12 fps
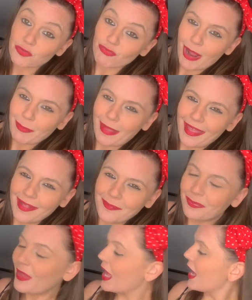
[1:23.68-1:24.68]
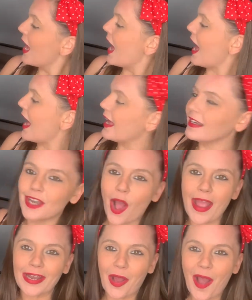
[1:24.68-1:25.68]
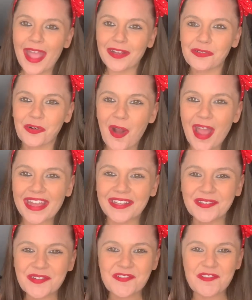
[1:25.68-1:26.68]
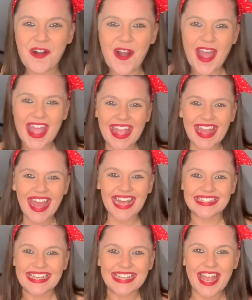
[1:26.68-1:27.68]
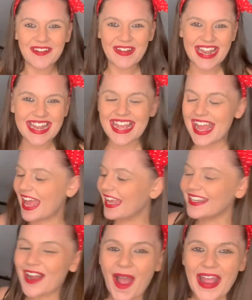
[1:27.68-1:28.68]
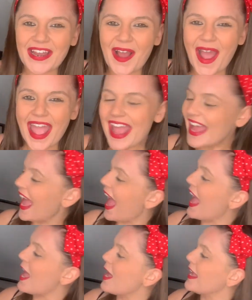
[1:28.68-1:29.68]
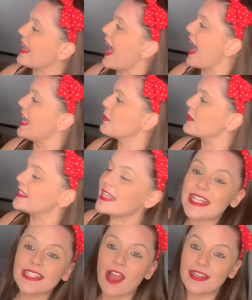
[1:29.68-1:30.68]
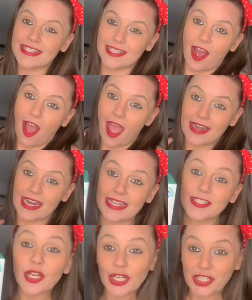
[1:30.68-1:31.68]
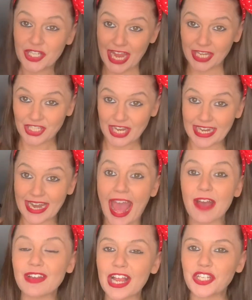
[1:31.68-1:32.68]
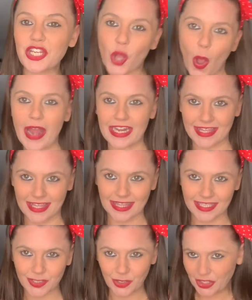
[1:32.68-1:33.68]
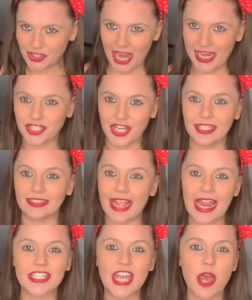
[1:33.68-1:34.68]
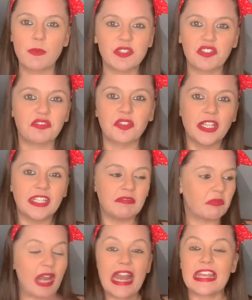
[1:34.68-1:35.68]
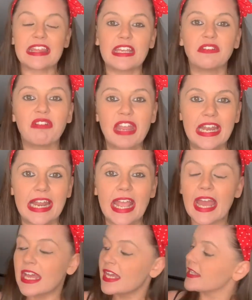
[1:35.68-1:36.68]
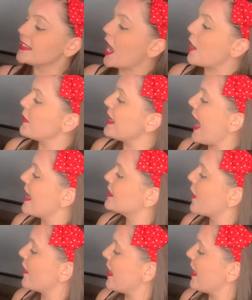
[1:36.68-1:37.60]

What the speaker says: Rabbit. Nightlight. All right. How's it going? Nightlight. Yeah, and it was £6.99 and it's colour changing, and I haven't actually got anything that's colour changing in terms of, well, anything really. So yeah, so I think